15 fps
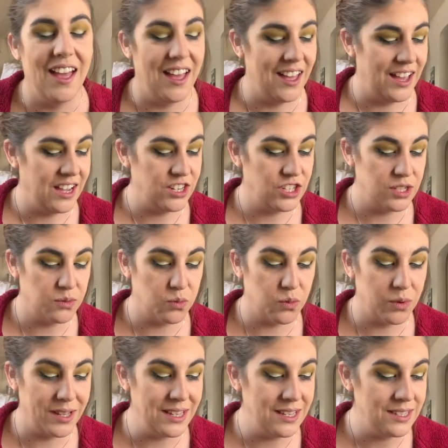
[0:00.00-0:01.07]
I just
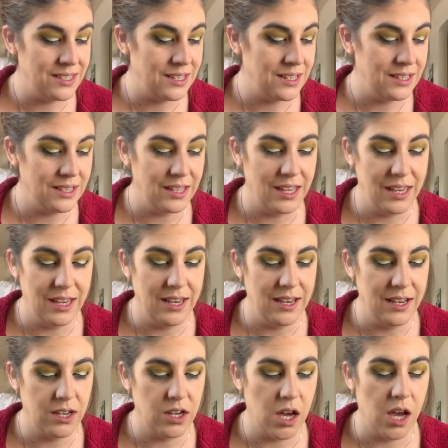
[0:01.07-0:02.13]

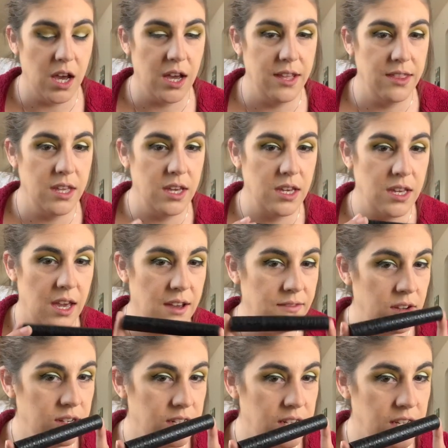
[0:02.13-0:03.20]
recently got the Kat
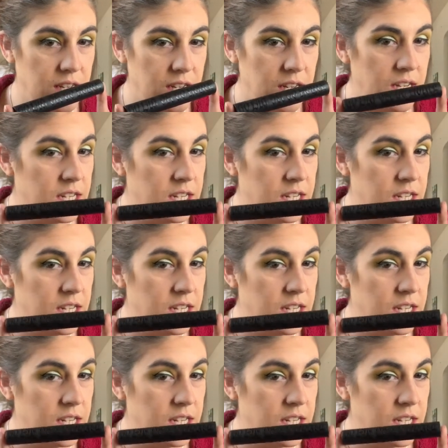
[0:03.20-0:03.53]
Von D,